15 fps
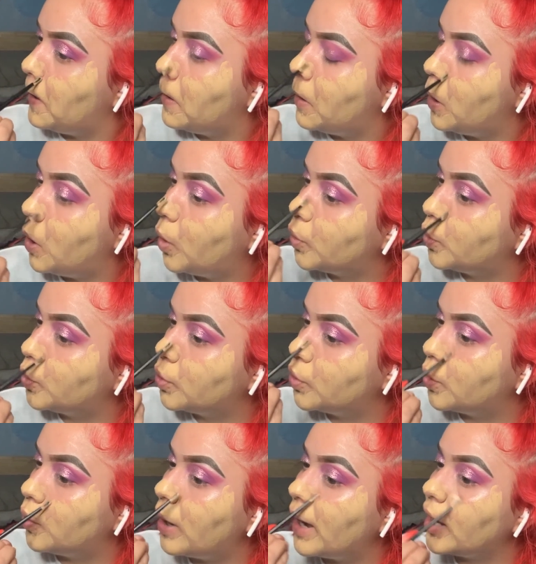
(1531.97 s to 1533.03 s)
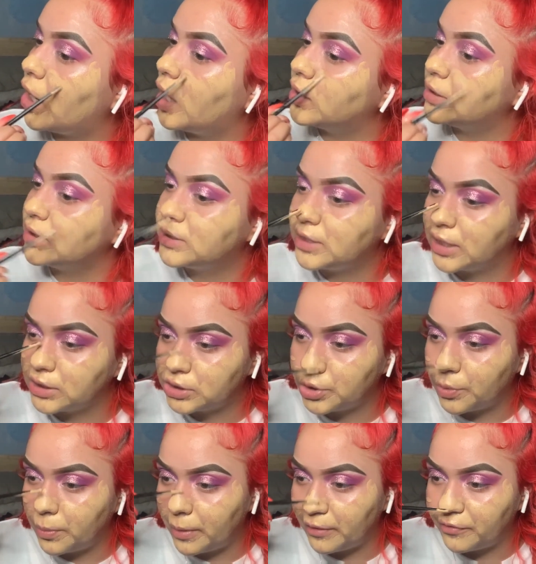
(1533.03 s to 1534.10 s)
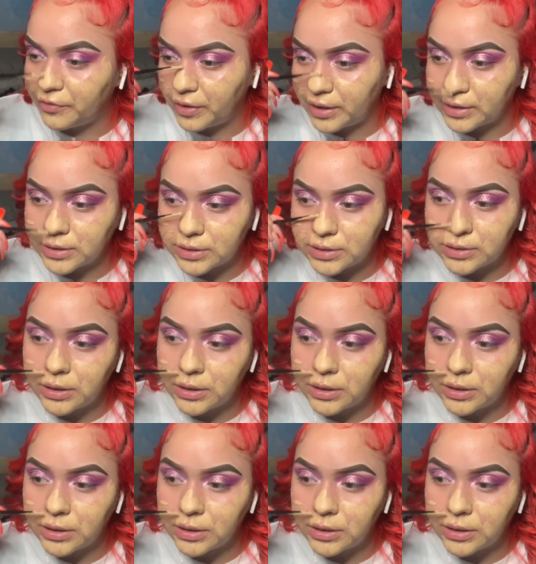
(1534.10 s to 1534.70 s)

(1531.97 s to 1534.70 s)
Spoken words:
Oh no, I got the tester with my friends.